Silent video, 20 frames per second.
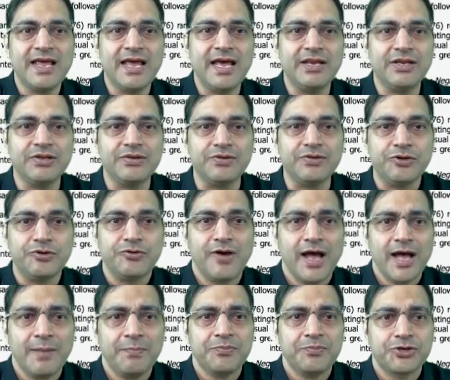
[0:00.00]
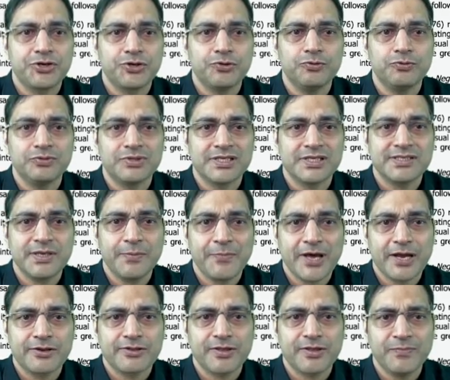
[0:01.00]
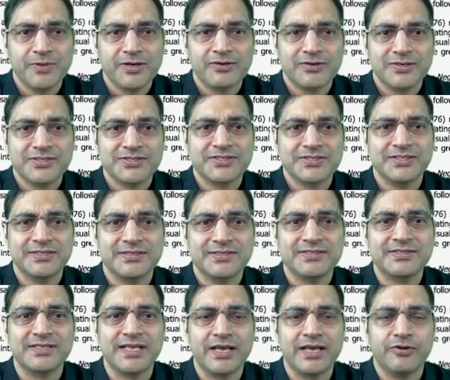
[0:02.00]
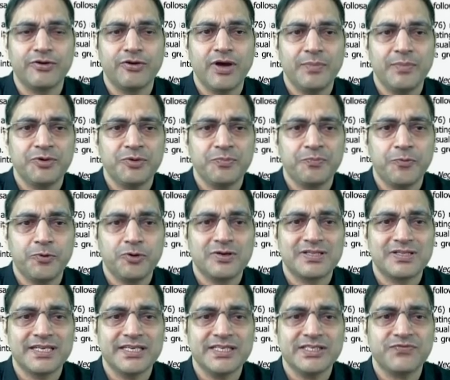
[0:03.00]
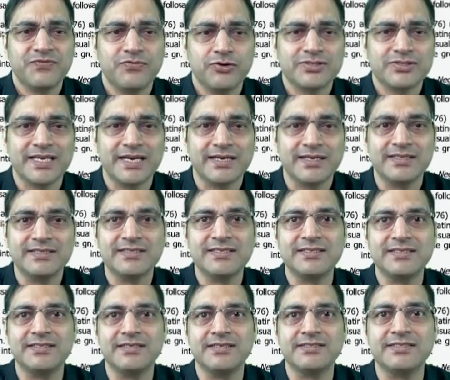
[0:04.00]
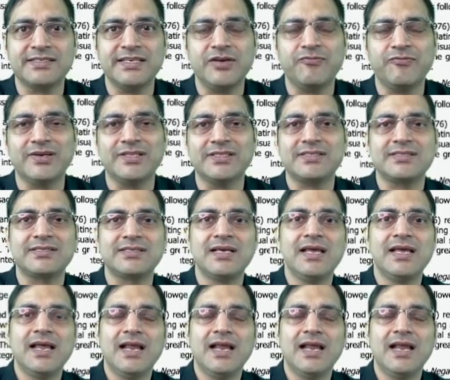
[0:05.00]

And you have to, there's a parajumble questions and you have to put these 4 sentences in a sequence.